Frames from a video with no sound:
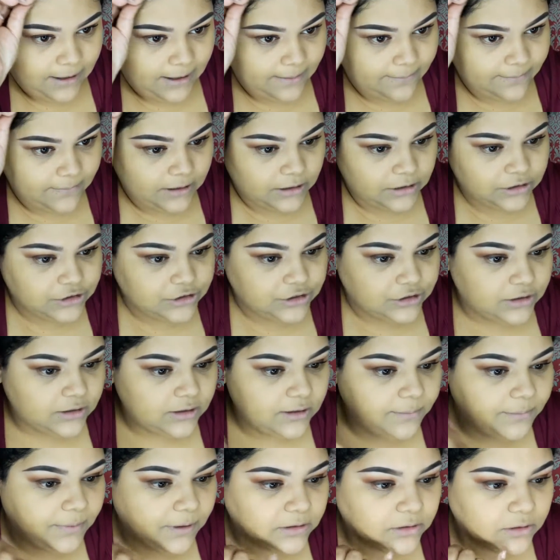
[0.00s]
I'm not
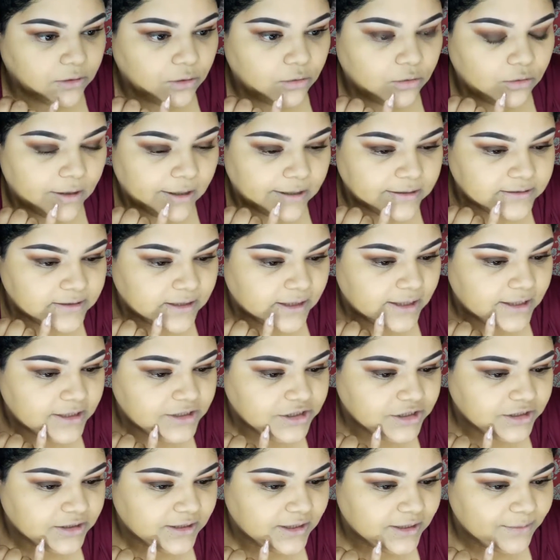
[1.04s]
sure about the whole
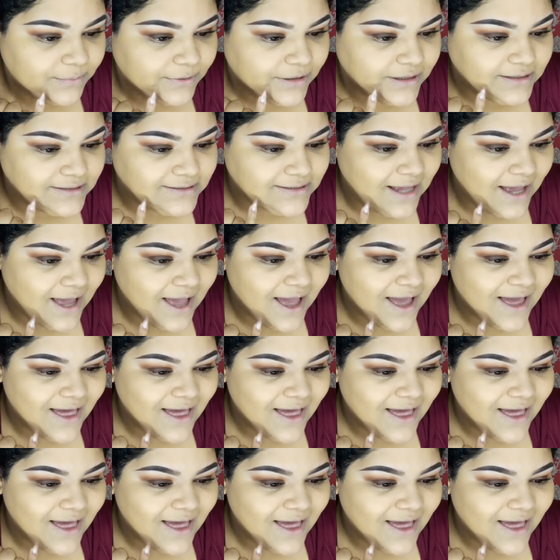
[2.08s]
anti-aging thing, because